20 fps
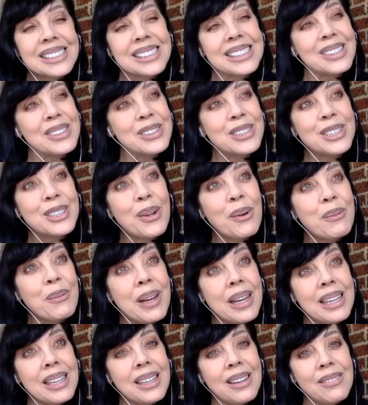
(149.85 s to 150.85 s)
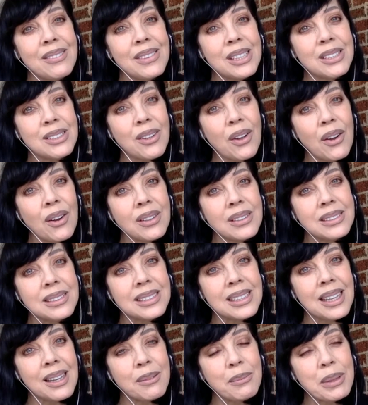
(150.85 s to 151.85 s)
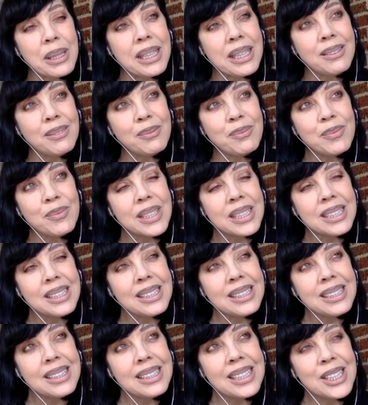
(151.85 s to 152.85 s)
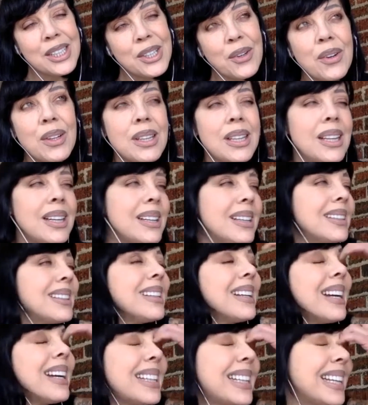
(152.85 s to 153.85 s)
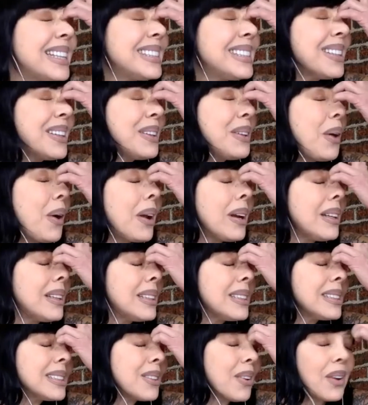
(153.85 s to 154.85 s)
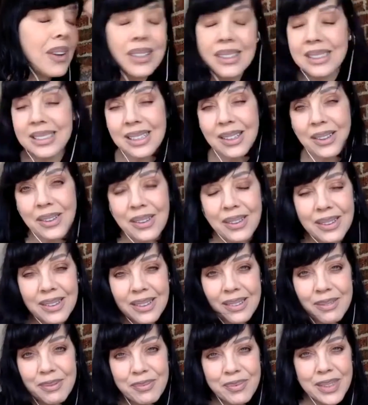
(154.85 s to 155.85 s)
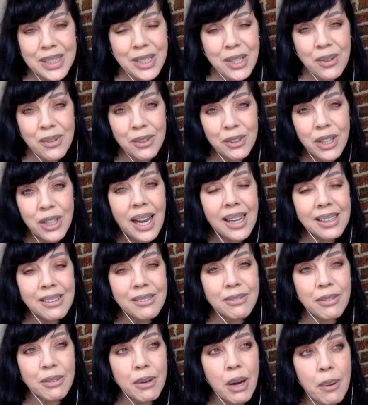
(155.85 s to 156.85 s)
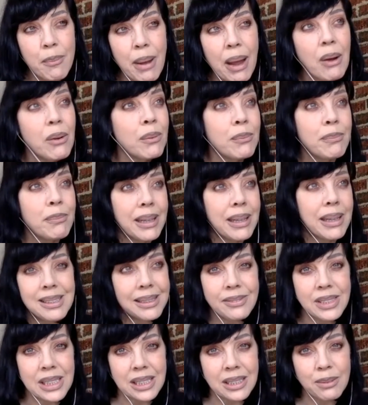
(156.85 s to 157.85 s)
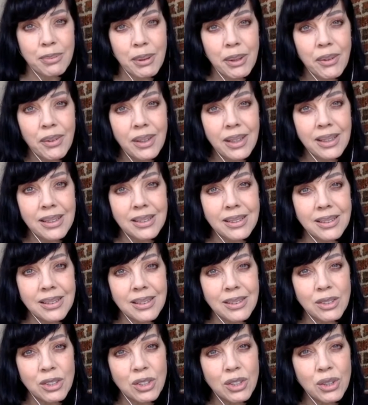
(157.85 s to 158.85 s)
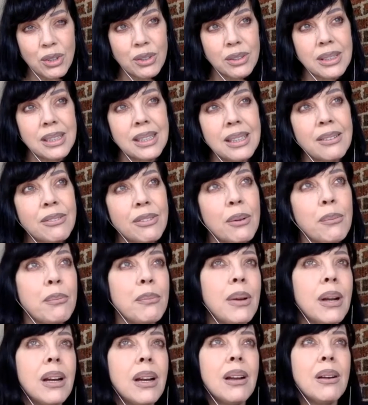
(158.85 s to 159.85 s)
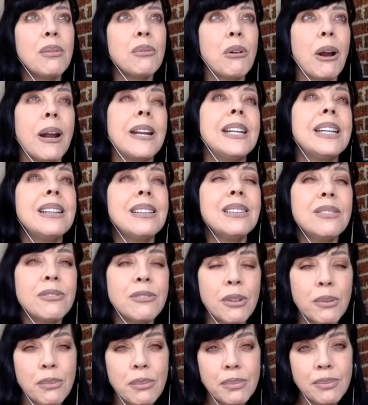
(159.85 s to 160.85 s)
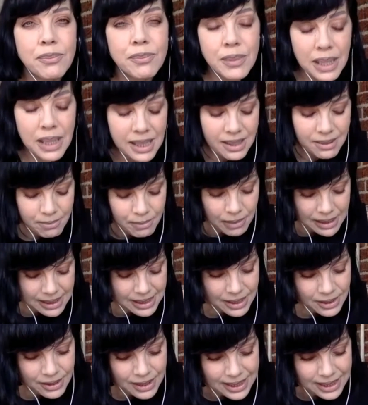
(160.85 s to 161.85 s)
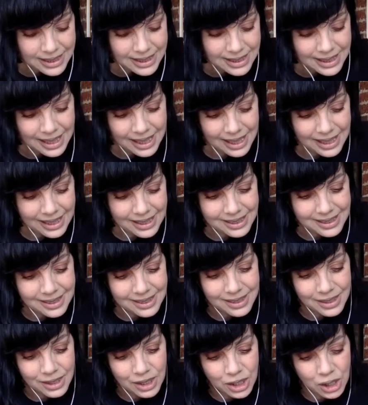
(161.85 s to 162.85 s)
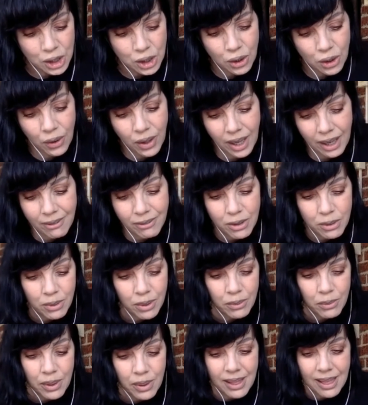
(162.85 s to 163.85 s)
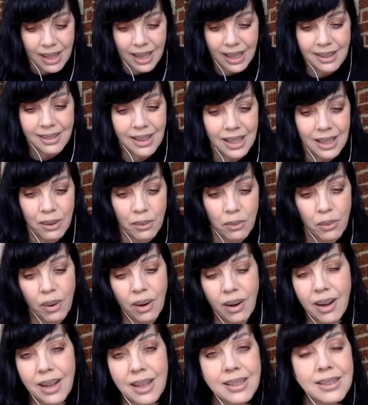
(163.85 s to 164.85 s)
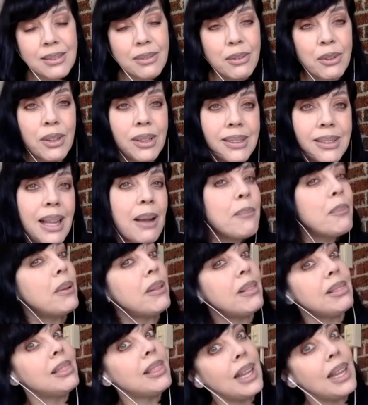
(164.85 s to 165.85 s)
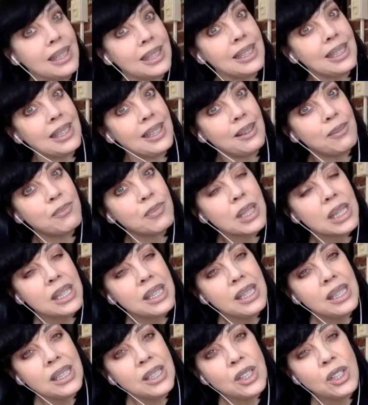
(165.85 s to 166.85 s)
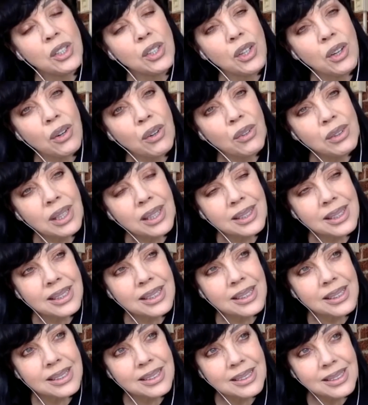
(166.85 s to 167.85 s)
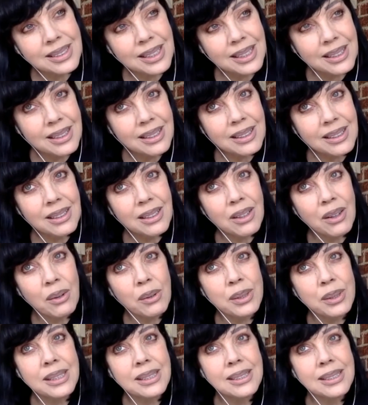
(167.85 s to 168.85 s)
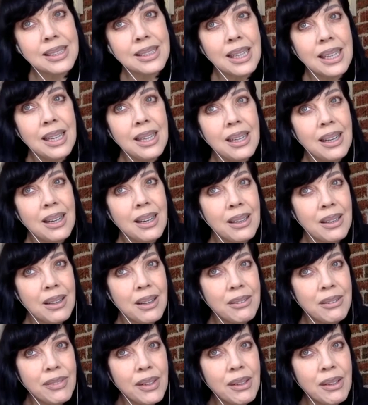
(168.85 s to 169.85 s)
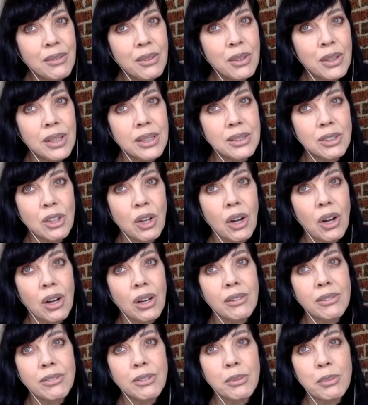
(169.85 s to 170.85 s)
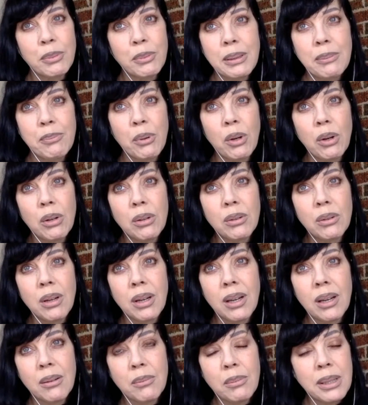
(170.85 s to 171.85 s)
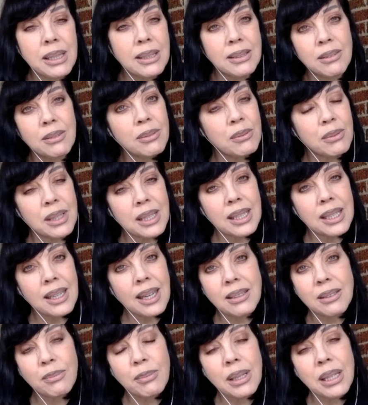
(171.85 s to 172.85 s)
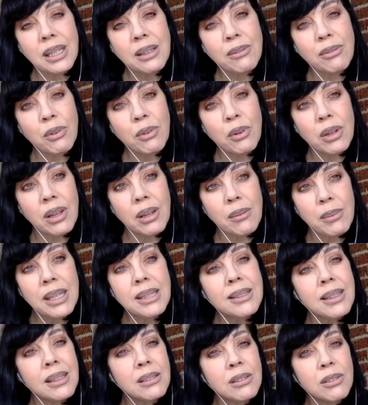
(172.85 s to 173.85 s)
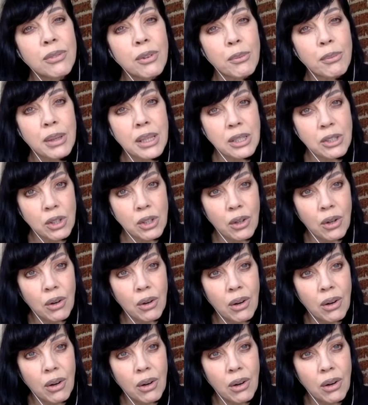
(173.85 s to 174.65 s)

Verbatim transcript: there's so many of the songs. I mean, you know, I guess a lot of the songs are, you know, they're kind of about my lived experience, certainly from writing, from my lyrics. And, you know, everyone would think that it was, for example, Lucky. You know, Lucky is always a favorite song for people because it has meaning for them, and it does for me too.